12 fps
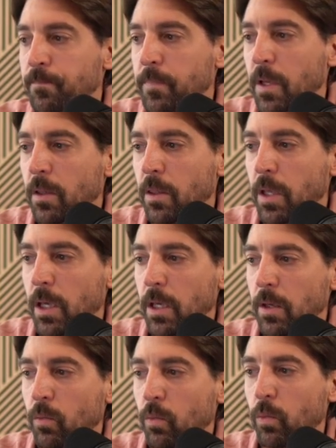
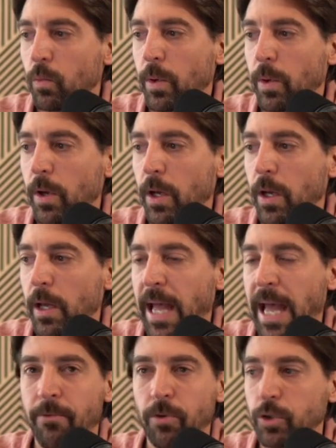the
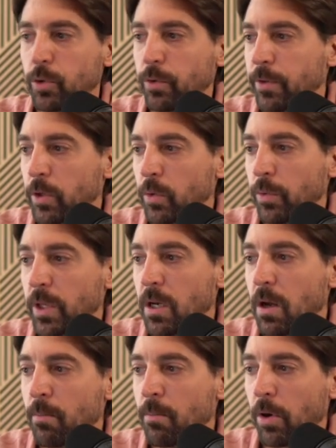average review, the
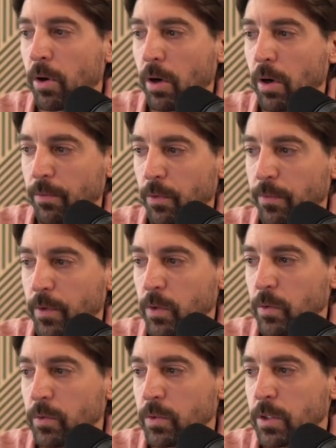number of
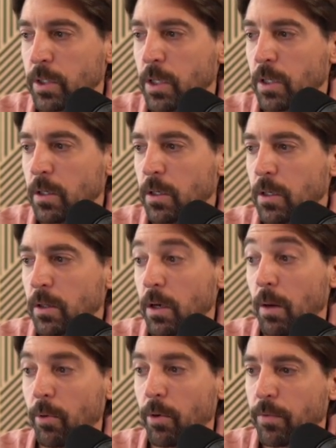reviews, the
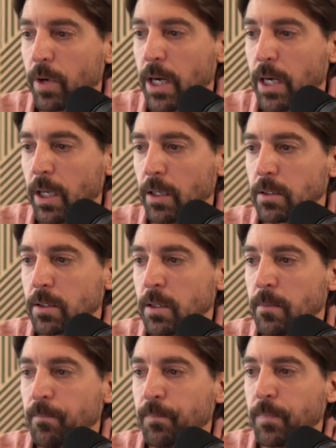number of ratings,
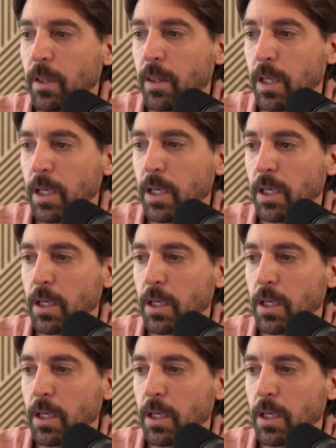the